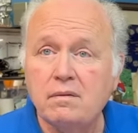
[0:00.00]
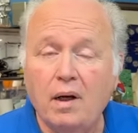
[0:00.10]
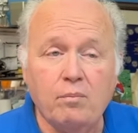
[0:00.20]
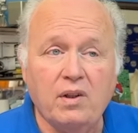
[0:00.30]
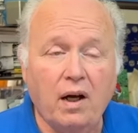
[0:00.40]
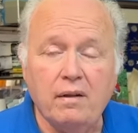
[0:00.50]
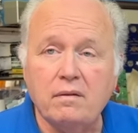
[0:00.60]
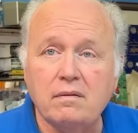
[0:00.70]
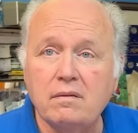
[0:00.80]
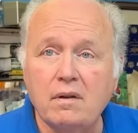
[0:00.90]
I'm done.
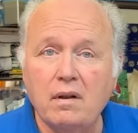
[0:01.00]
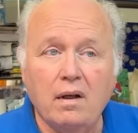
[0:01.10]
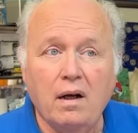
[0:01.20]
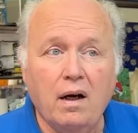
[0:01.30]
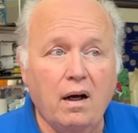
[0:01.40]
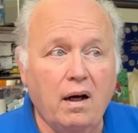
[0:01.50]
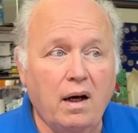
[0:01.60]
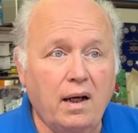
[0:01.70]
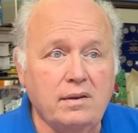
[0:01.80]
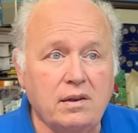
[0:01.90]
Speaking uh,
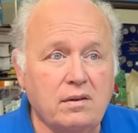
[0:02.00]
of making just,